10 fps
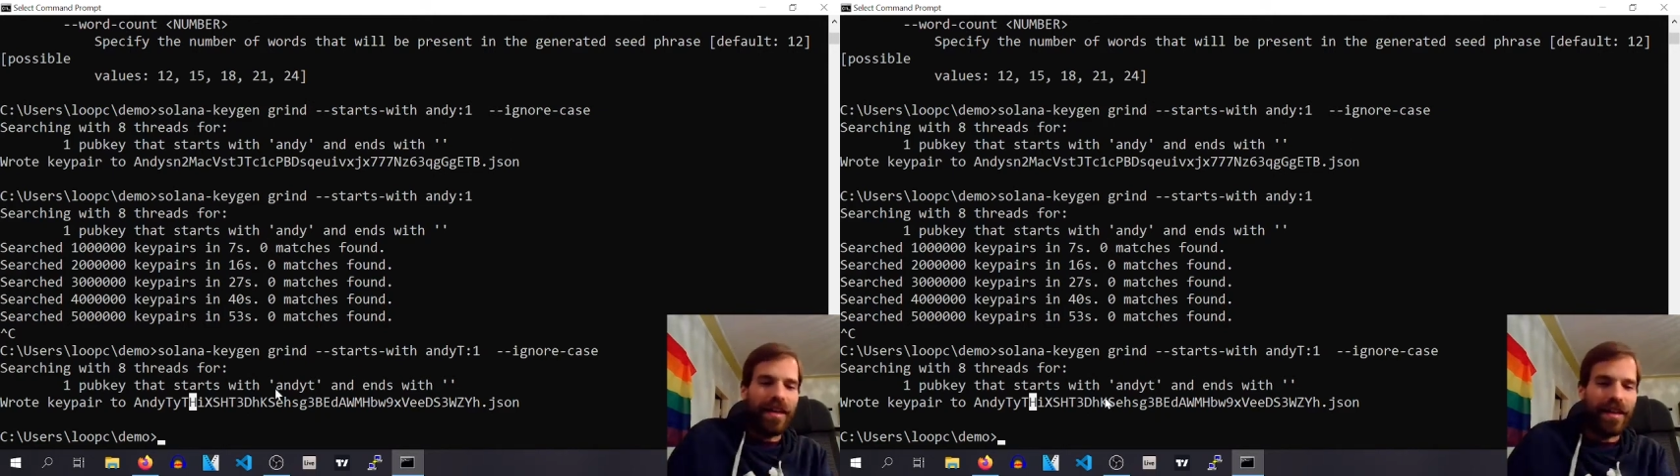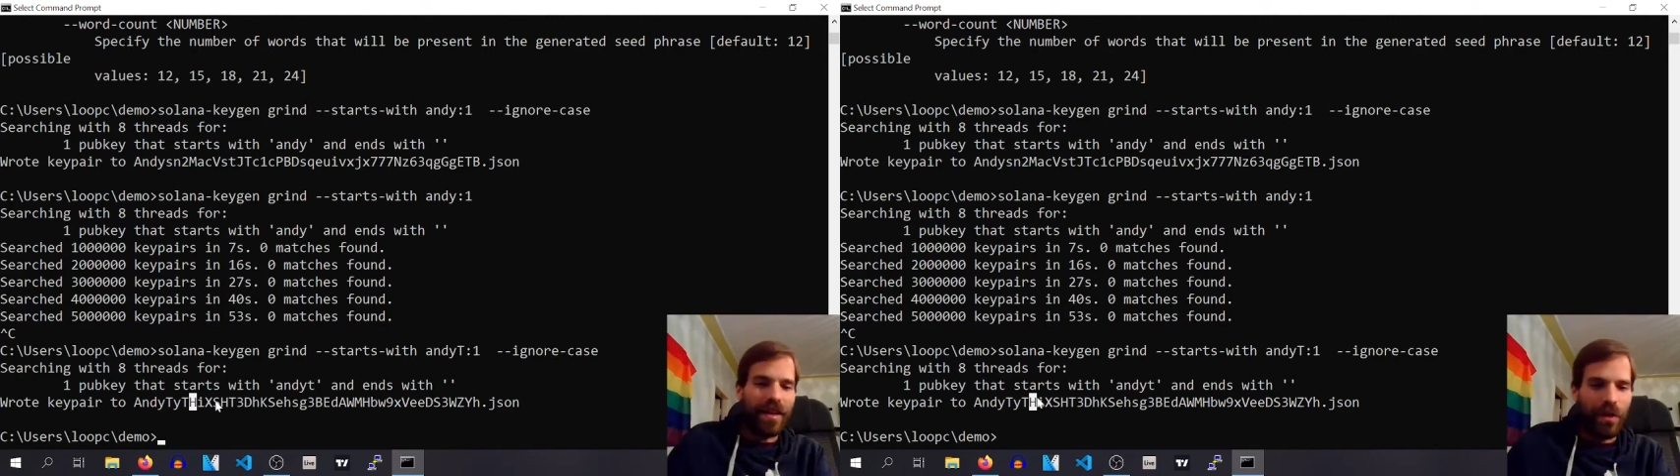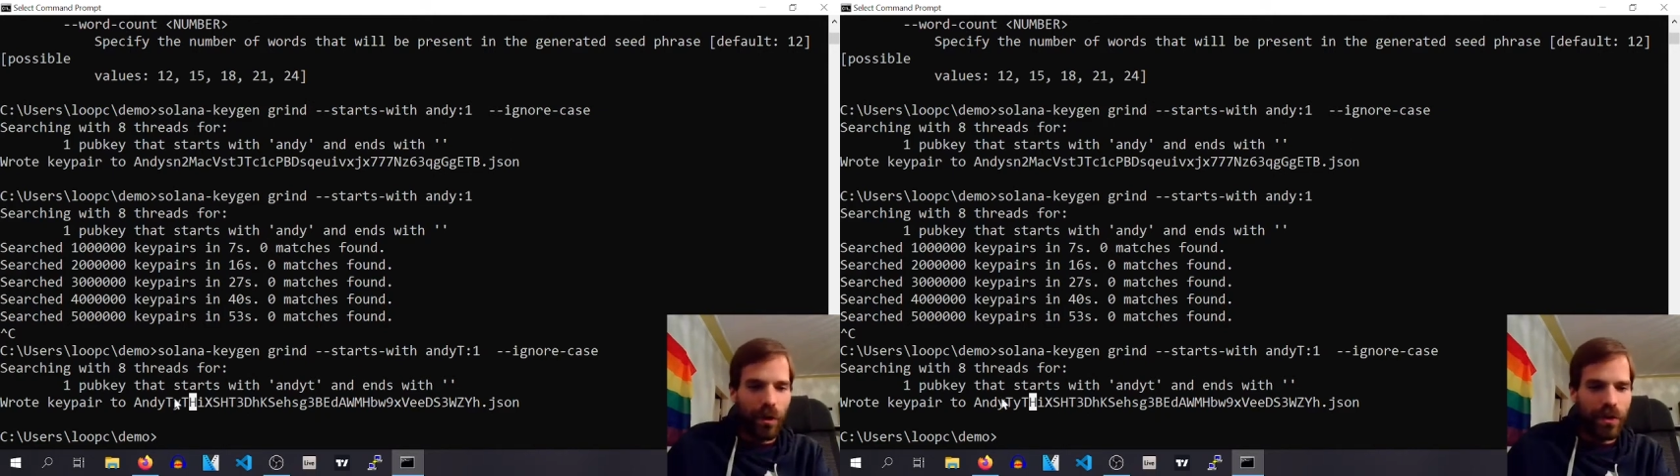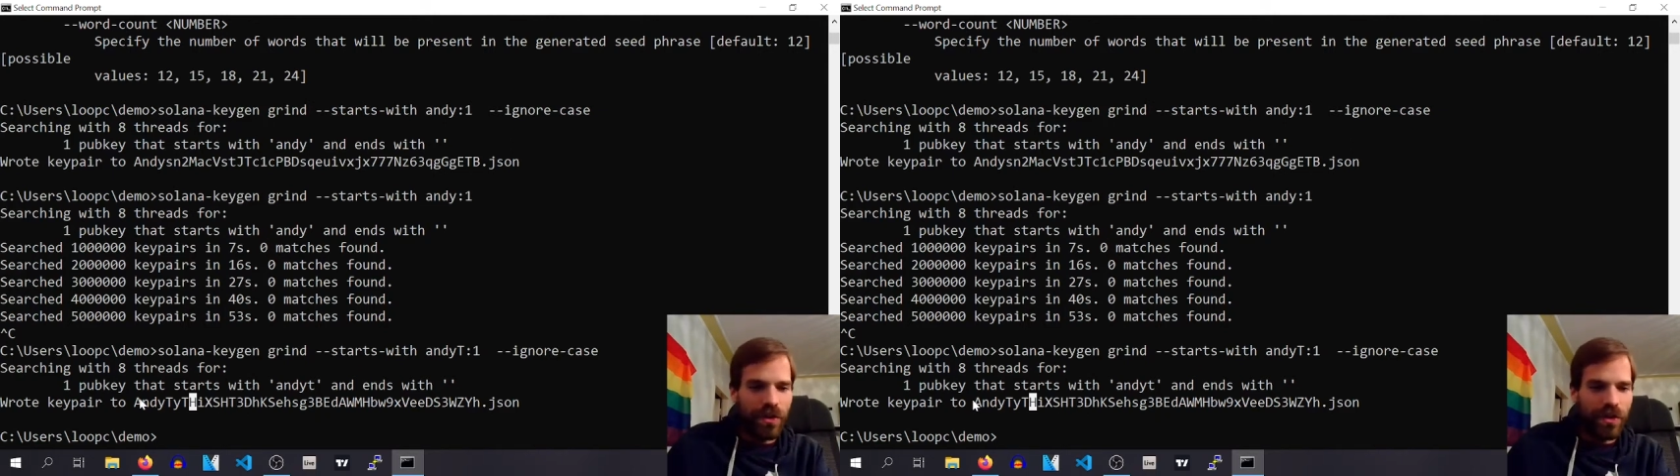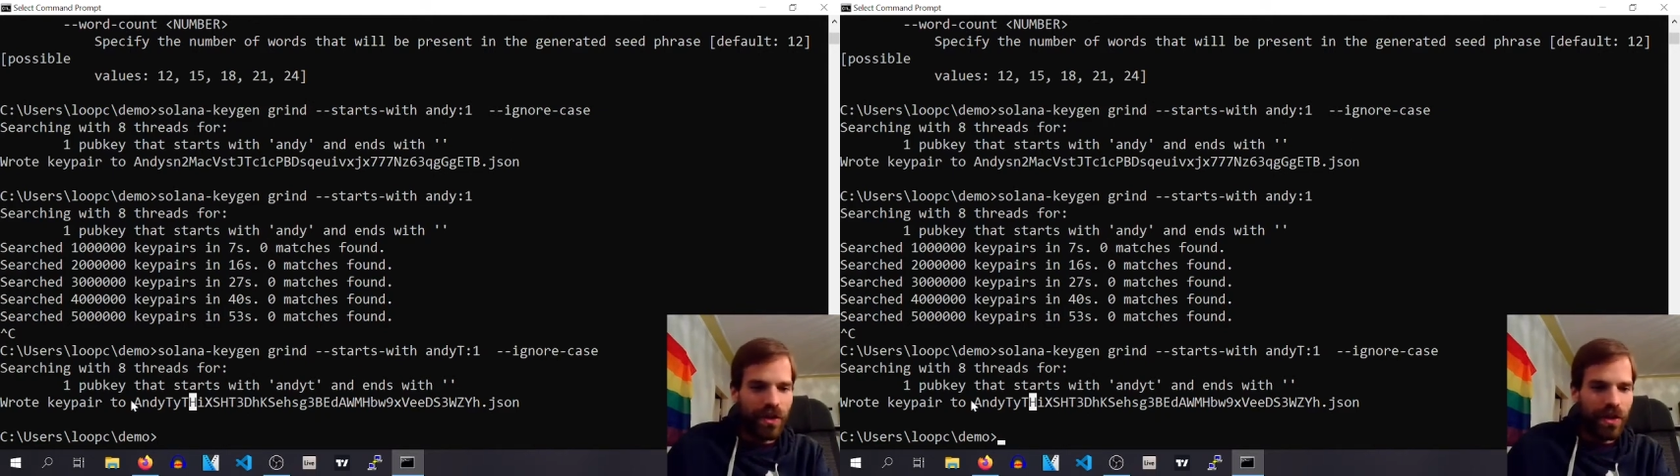
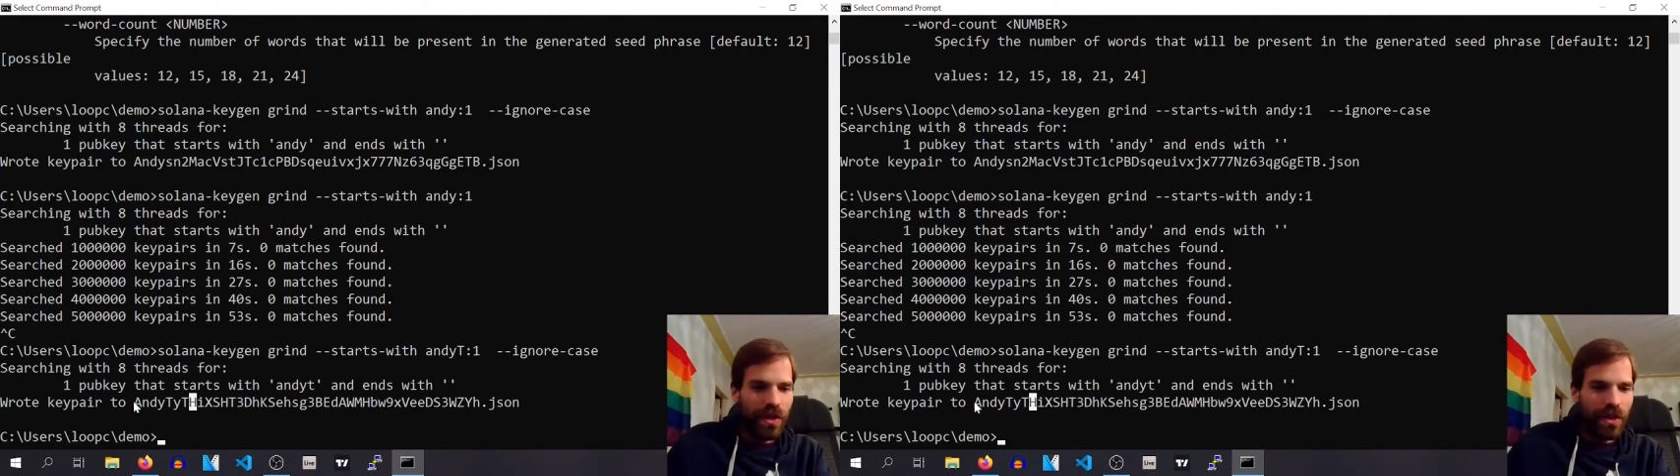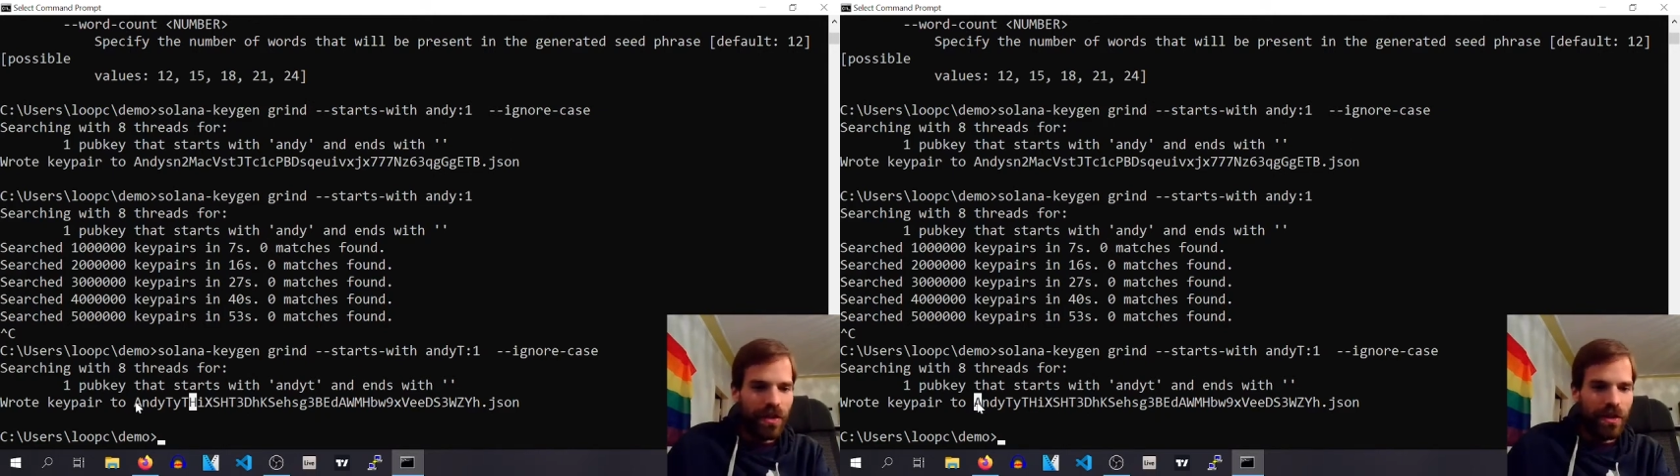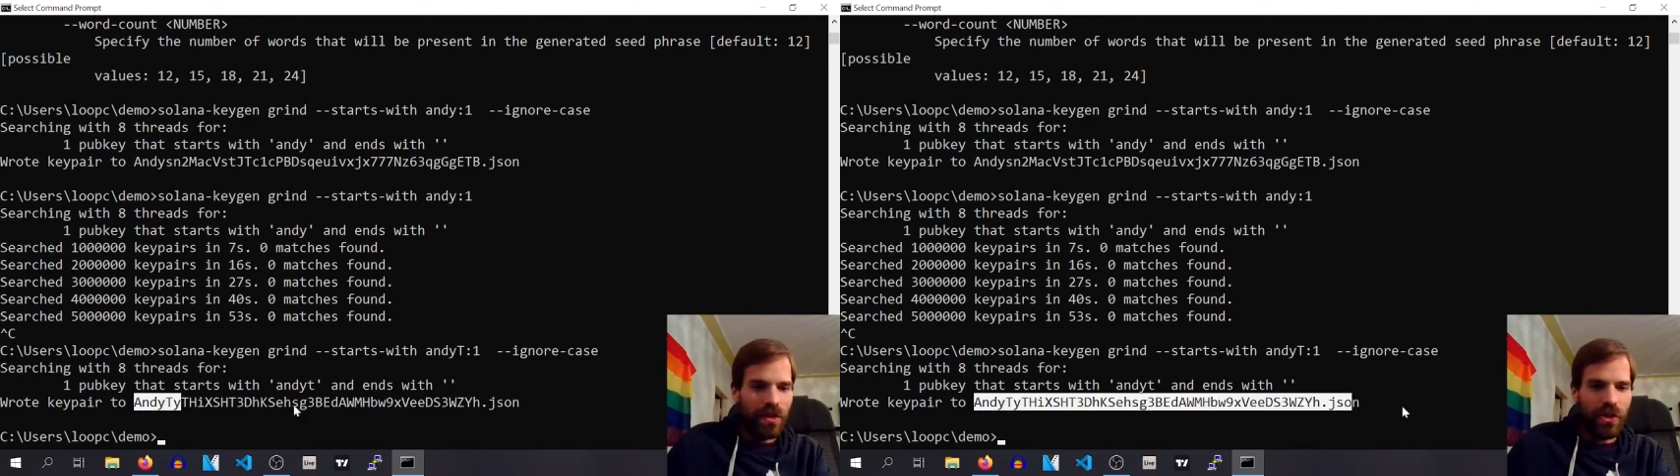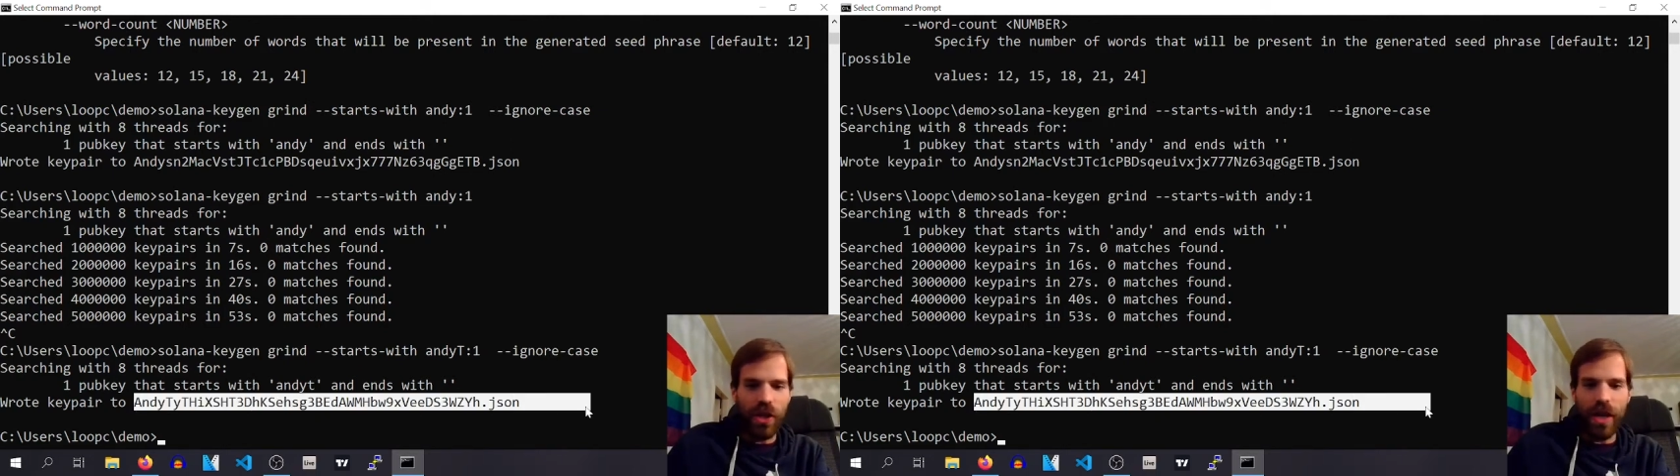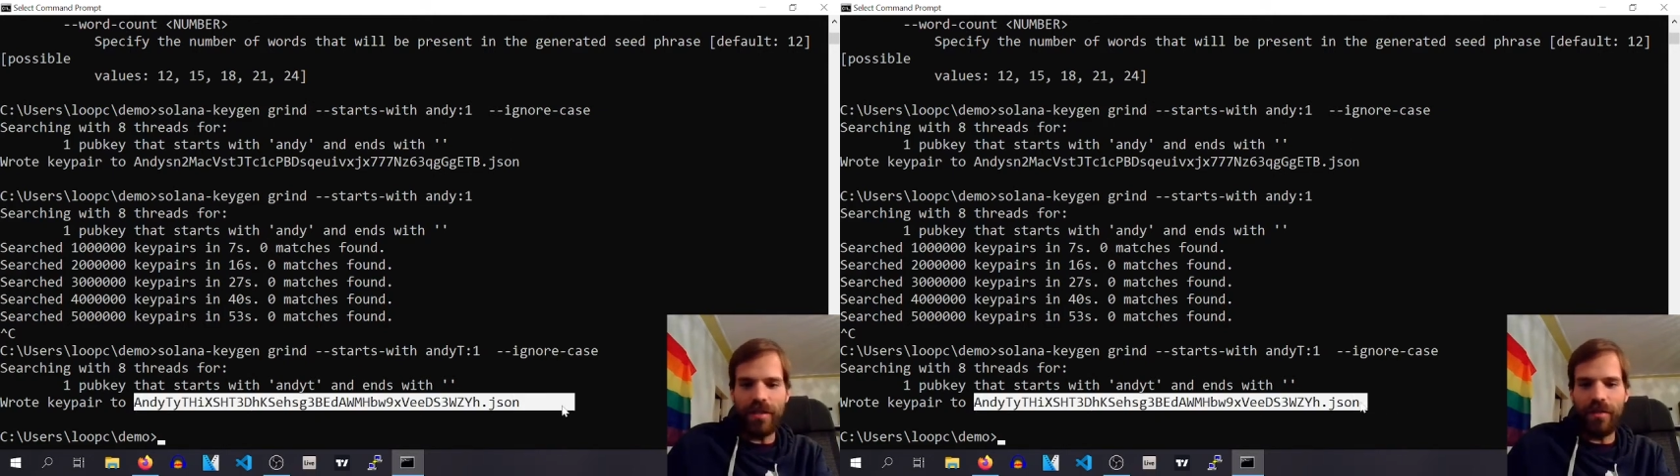those
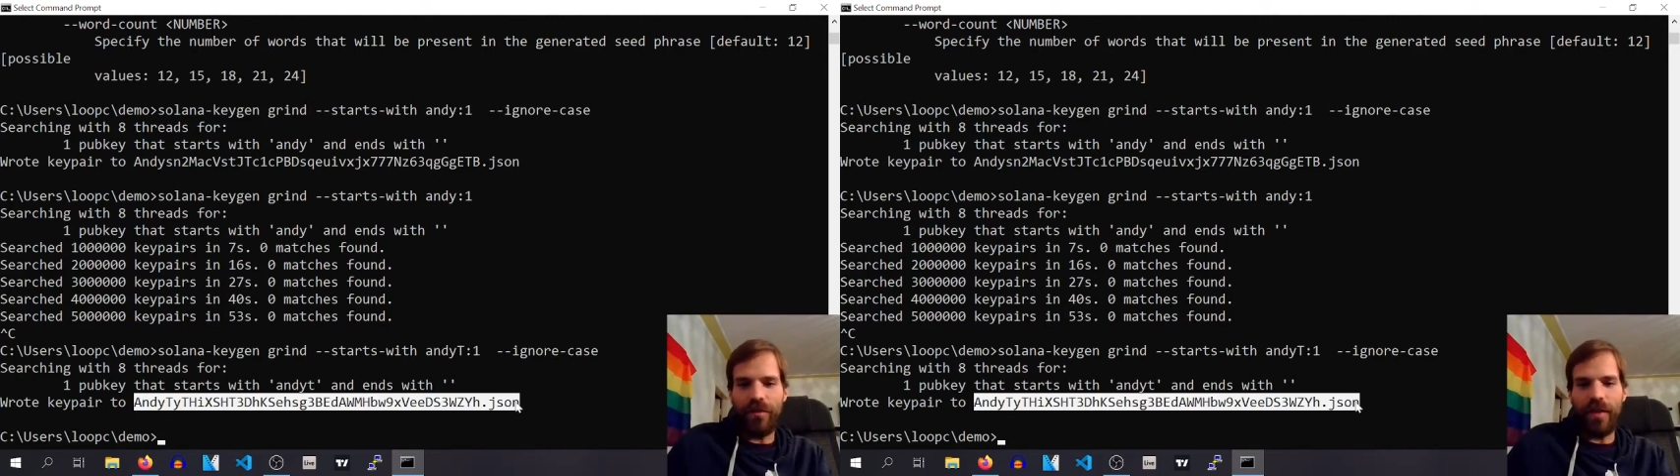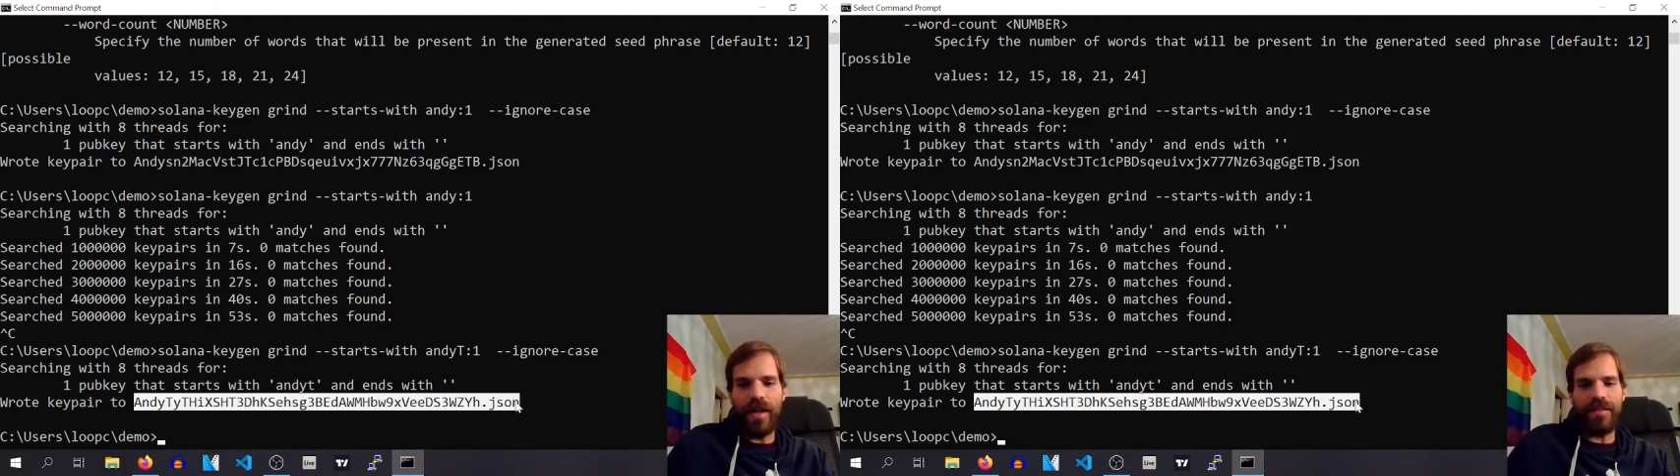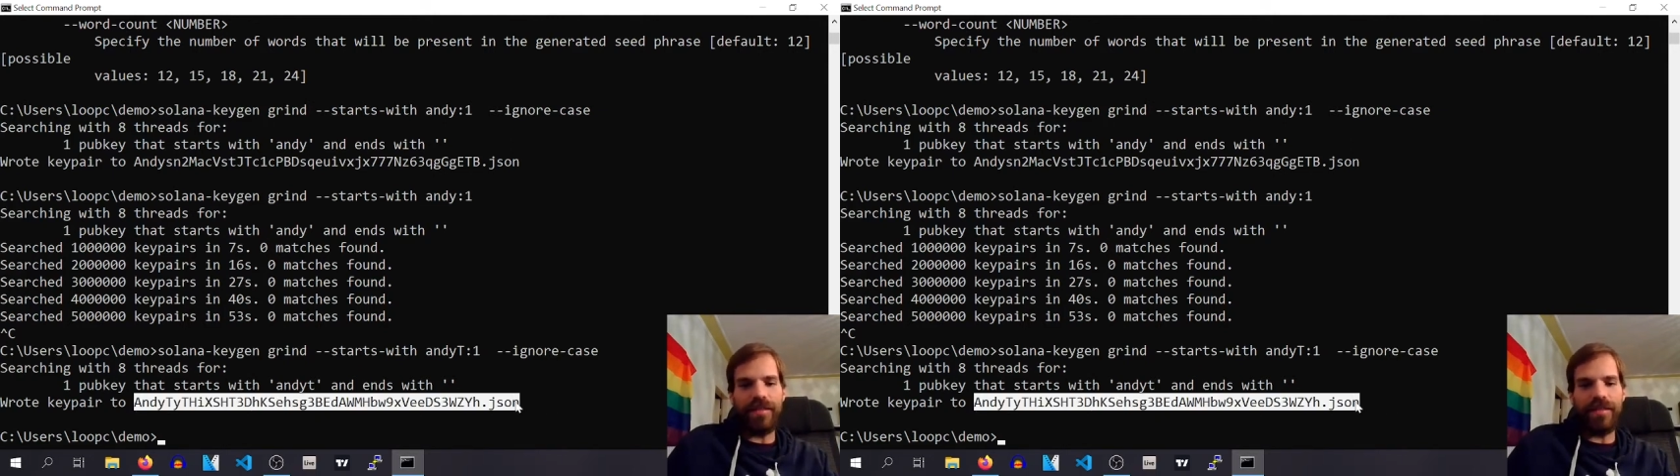JSON files